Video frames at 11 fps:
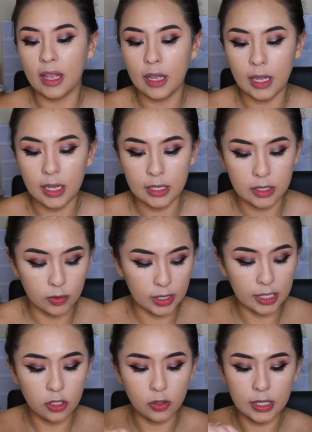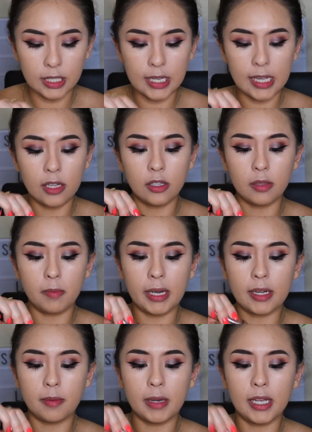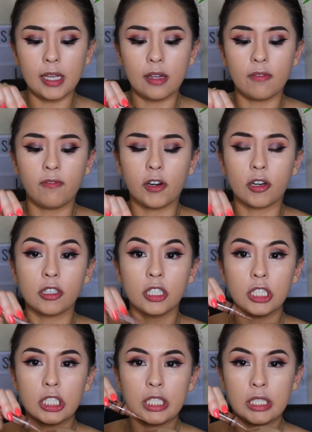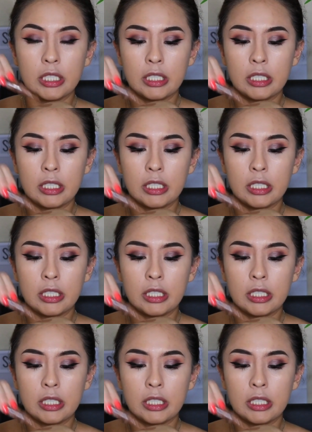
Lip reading: And what I do is I take it on the back of my hand first,